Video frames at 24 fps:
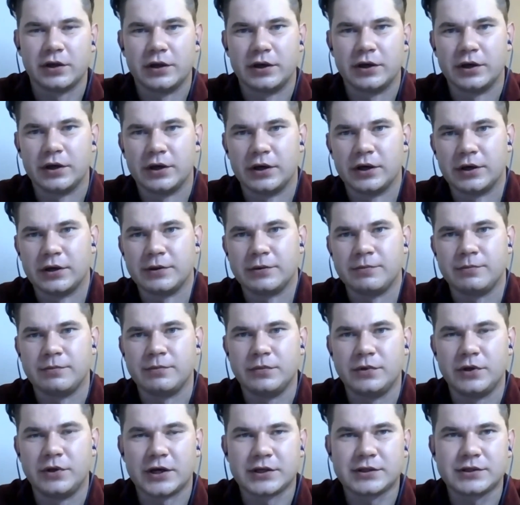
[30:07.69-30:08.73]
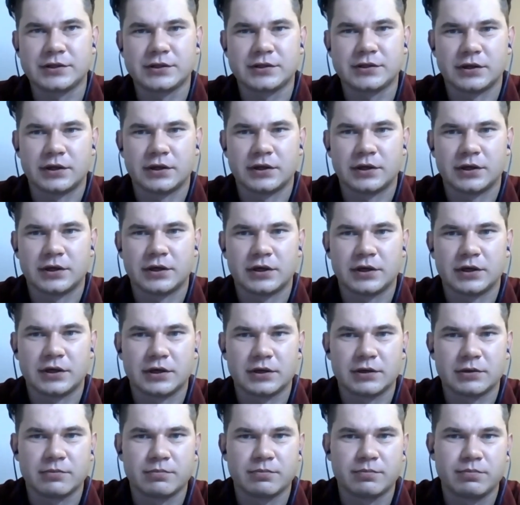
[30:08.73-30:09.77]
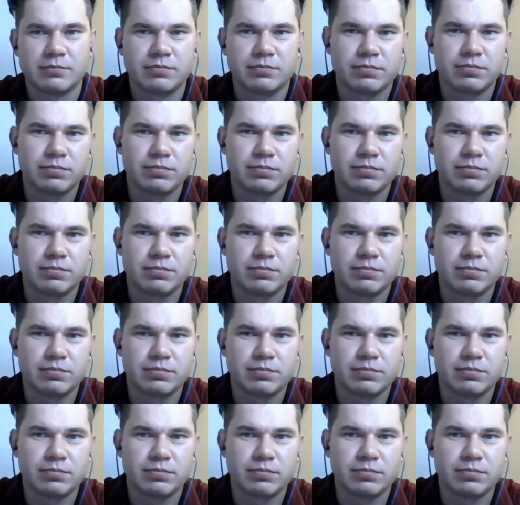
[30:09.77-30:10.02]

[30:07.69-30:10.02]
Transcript: Uh, yes, uh,